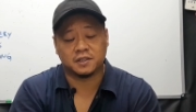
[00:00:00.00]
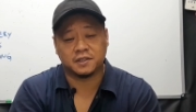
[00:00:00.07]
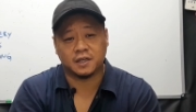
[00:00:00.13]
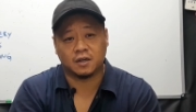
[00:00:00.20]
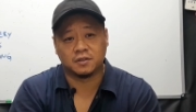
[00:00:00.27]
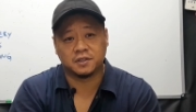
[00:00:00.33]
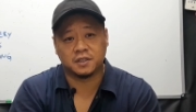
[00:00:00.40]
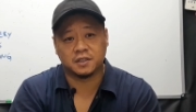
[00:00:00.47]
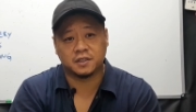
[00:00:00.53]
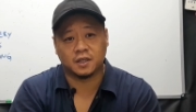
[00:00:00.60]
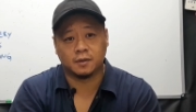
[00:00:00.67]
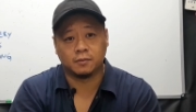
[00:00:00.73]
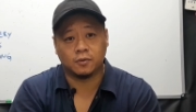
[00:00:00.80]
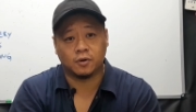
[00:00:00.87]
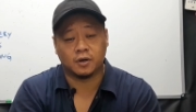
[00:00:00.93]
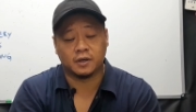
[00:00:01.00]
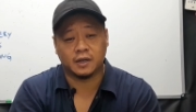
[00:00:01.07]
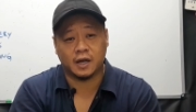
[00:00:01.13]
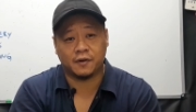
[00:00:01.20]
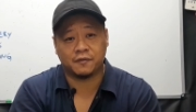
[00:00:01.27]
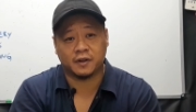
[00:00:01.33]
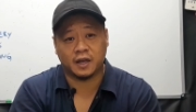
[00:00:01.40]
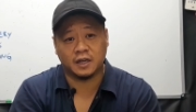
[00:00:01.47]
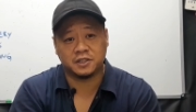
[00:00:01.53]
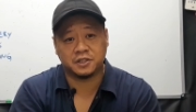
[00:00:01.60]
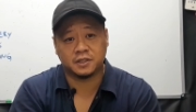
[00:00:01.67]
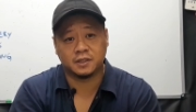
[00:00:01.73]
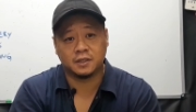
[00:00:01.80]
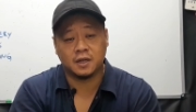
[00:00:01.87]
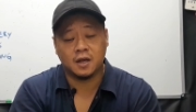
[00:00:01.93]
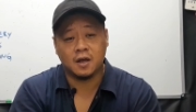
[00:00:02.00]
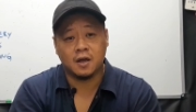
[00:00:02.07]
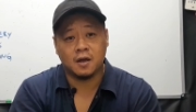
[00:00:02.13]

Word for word: a sound system or navigation,